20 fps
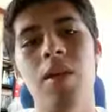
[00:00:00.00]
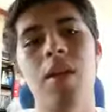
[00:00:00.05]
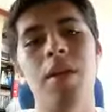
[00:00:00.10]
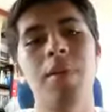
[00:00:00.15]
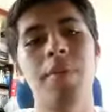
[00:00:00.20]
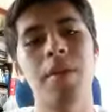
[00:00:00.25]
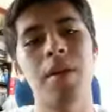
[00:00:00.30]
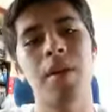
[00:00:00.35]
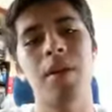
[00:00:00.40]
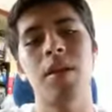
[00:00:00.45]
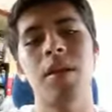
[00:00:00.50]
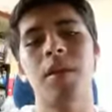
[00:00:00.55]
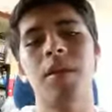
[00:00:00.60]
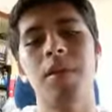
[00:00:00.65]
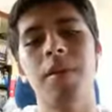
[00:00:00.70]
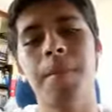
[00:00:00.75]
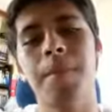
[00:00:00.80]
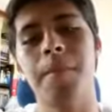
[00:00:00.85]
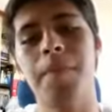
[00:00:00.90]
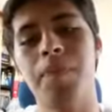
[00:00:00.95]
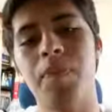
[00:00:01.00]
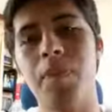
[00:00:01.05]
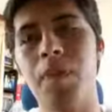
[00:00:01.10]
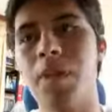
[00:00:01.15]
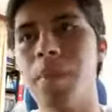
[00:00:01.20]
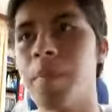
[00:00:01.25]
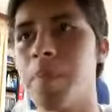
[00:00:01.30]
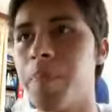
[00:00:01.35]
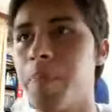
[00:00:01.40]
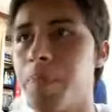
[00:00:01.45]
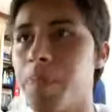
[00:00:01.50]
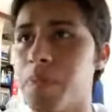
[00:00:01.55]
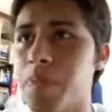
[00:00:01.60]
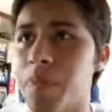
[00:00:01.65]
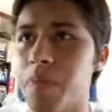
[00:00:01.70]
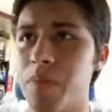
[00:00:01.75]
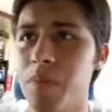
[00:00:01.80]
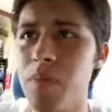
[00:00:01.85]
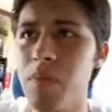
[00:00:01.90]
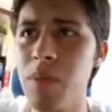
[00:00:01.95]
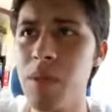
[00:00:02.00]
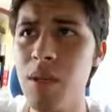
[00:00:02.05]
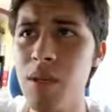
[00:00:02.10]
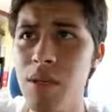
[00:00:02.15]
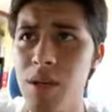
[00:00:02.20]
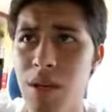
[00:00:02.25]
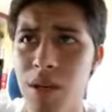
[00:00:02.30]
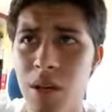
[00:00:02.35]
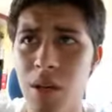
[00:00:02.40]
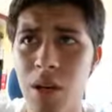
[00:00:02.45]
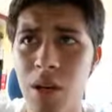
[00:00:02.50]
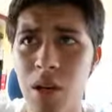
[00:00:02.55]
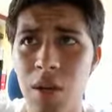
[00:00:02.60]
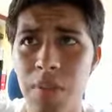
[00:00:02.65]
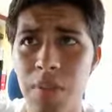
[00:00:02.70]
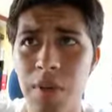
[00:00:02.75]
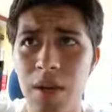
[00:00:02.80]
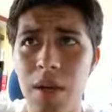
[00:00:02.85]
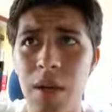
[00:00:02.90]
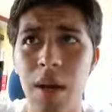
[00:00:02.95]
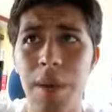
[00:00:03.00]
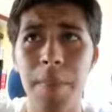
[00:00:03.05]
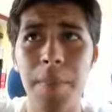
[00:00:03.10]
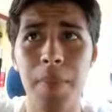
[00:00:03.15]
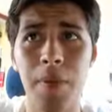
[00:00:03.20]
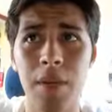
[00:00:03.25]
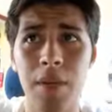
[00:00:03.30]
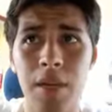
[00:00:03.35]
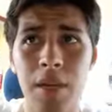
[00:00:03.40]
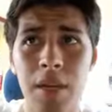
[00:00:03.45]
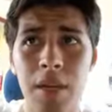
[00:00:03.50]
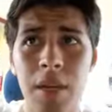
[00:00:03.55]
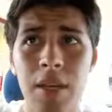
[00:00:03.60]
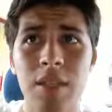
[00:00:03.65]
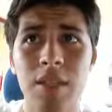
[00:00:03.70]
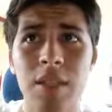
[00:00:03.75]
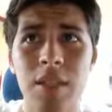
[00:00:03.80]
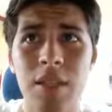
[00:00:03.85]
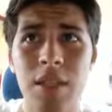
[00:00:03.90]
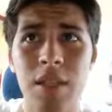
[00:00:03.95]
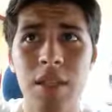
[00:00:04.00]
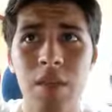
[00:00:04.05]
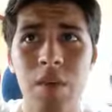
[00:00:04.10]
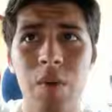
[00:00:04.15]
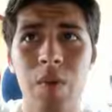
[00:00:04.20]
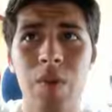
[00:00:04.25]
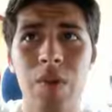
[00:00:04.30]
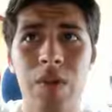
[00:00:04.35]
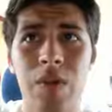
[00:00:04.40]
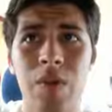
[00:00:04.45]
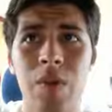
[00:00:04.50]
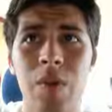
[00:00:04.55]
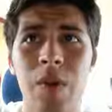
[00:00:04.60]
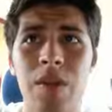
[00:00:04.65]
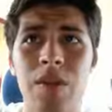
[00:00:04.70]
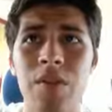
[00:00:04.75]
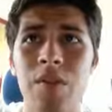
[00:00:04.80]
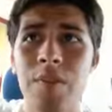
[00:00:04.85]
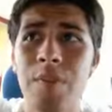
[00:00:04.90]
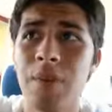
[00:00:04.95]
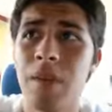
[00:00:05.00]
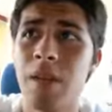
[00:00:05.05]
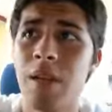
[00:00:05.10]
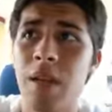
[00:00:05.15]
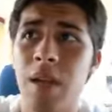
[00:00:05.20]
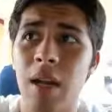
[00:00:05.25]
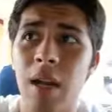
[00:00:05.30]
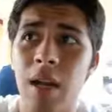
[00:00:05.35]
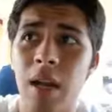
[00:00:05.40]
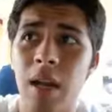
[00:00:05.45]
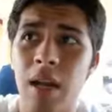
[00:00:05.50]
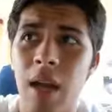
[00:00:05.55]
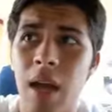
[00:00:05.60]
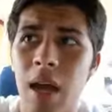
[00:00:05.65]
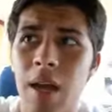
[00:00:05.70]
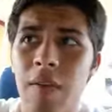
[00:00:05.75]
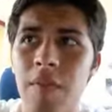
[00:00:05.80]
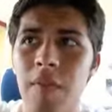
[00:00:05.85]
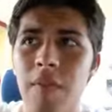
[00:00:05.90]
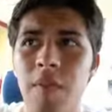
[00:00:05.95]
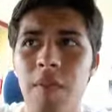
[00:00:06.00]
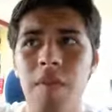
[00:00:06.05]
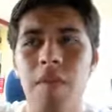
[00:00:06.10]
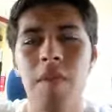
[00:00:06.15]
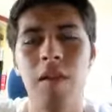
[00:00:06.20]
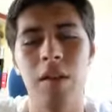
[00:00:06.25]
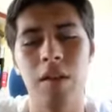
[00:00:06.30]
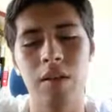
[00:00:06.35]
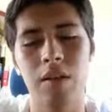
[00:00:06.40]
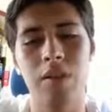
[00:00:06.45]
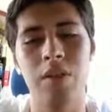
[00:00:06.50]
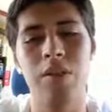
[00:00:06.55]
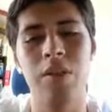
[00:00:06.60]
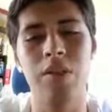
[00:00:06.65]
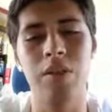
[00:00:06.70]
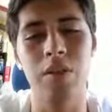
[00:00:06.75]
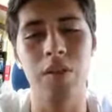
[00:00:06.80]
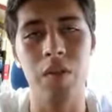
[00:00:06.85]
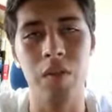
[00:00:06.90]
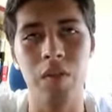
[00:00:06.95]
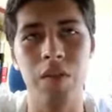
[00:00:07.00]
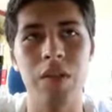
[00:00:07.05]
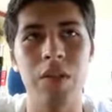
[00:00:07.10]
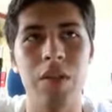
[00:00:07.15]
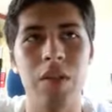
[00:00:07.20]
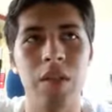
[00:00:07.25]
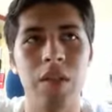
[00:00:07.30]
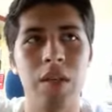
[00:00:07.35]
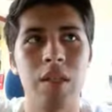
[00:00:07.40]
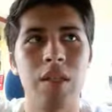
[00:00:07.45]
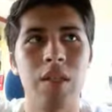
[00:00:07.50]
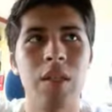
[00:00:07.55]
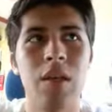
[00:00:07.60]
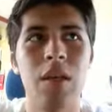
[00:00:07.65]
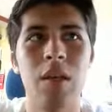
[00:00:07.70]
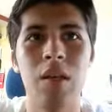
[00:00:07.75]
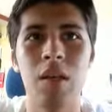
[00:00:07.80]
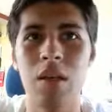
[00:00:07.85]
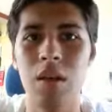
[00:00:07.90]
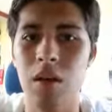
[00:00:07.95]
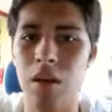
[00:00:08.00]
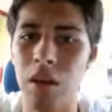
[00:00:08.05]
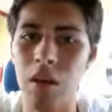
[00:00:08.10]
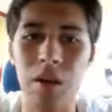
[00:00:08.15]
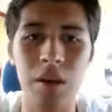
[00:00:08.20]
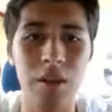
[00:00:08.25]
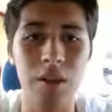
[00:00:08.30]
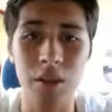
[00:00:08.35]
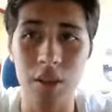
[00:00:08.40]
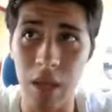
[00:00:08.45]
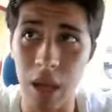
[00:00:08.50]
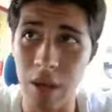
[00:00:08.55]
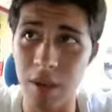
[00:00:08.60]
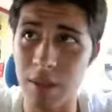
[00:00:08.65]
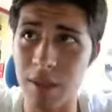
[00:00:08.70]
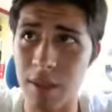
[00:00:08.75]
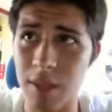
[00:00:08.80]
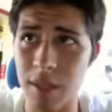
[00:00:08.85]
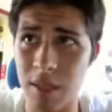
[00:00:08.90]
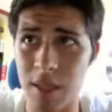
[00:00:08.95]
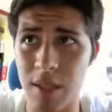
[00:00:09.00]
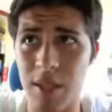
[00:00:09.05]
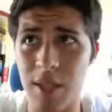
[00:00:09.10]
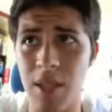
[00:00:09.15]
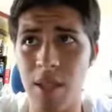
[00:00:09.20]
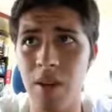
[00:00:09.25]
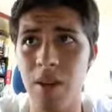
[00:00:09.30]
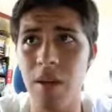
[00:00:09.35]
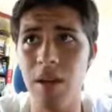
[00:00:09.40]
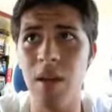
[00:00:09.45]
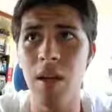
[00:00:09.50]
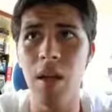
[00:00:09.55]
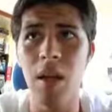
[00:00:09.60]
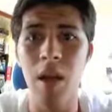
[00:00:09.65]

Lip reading: The meaning, an economic and political system where the ways of making a life, factories, offices, hotels, houses, etc.,